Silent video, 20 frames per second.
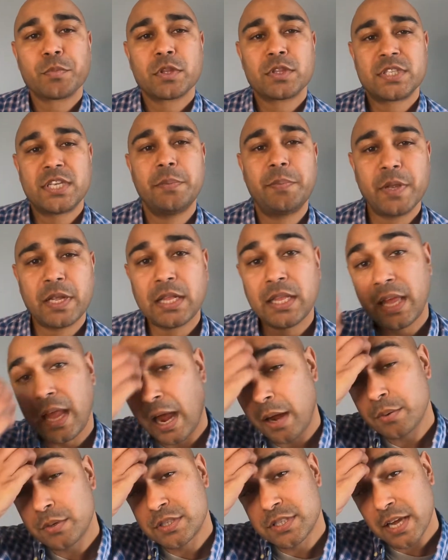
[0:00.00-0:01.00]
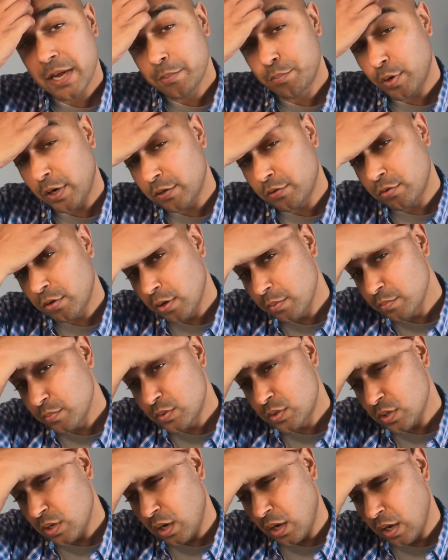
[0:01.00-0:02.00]
Typically, I'd say
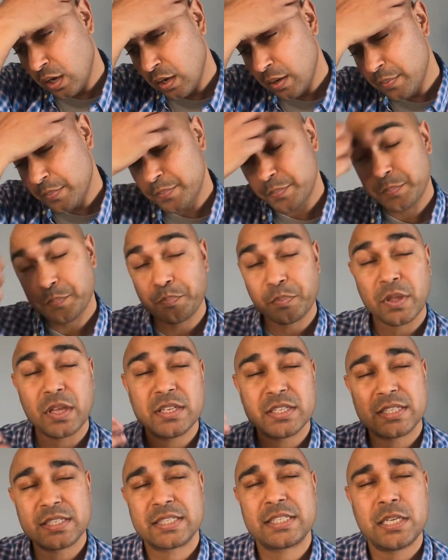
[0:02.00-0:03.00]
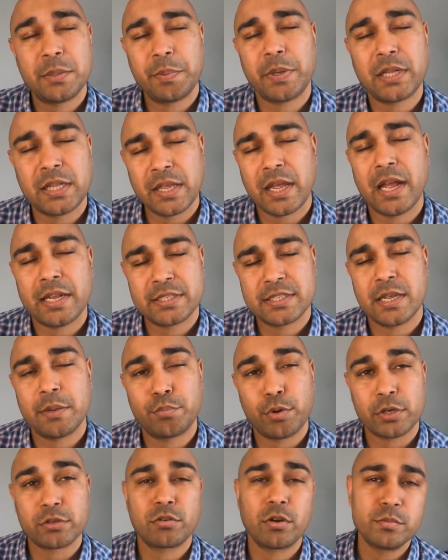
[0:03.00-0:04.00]
breadcrumbs
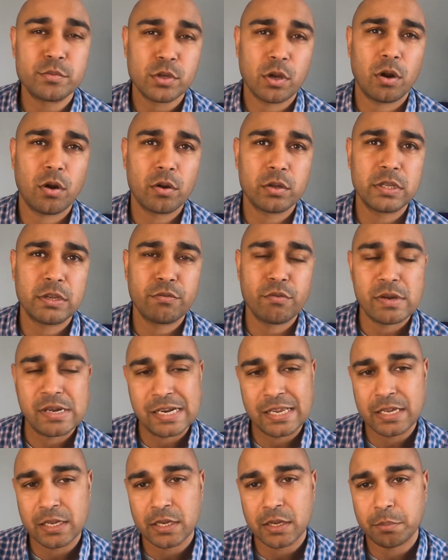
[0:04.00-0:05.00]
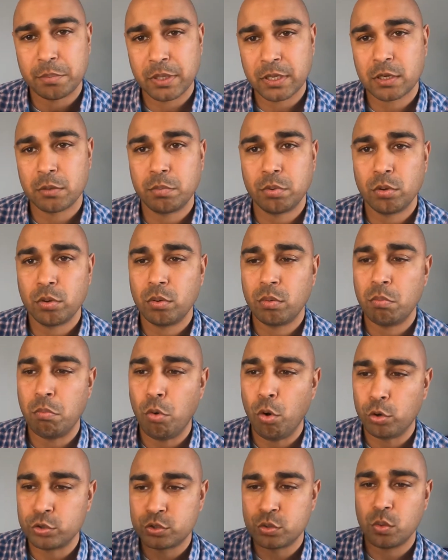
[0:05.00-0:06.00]
are only really applicable
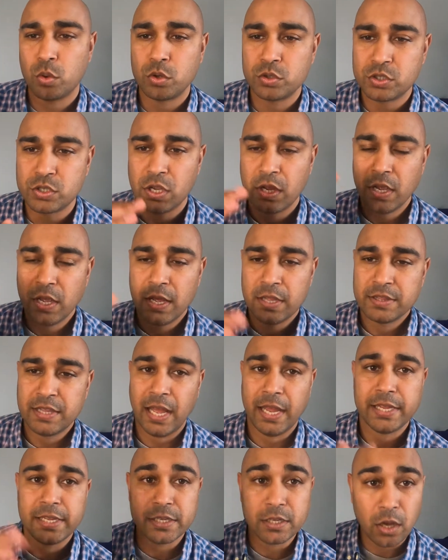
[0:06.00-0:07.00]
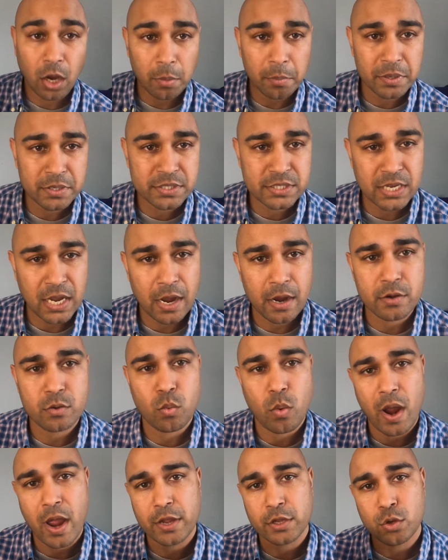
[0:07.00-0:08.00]
more towards that e-commerce side
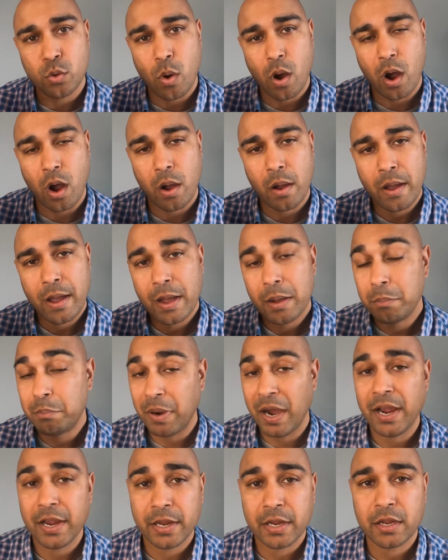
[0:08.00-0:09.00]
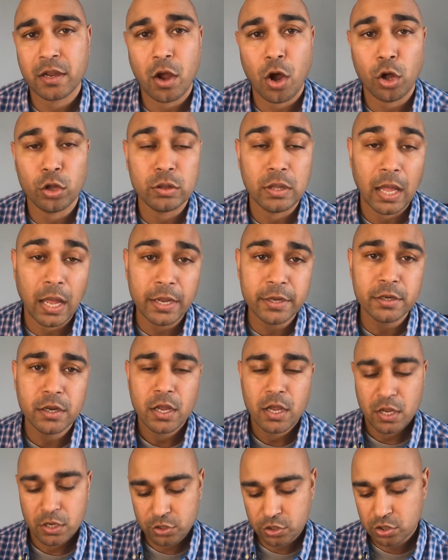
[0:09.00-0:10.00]
where you are buying online.
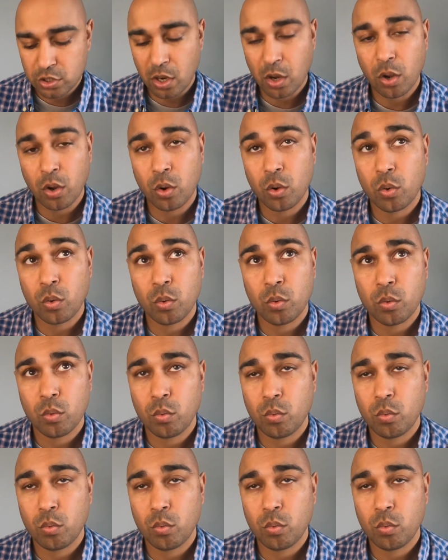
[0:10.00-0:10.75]
So